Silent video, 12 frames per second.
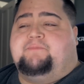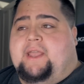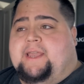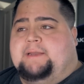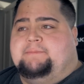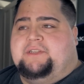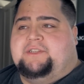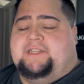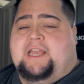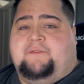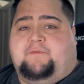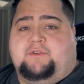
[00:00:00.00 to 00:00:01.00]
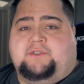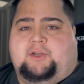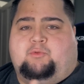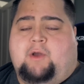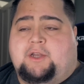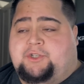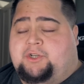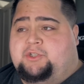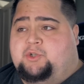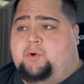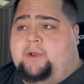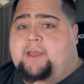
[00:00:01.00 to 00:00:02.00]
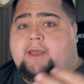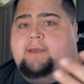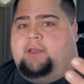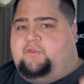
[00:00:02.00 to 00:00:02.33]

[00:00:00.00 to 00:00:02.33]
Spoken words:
AMD staffers like Raja Koduri.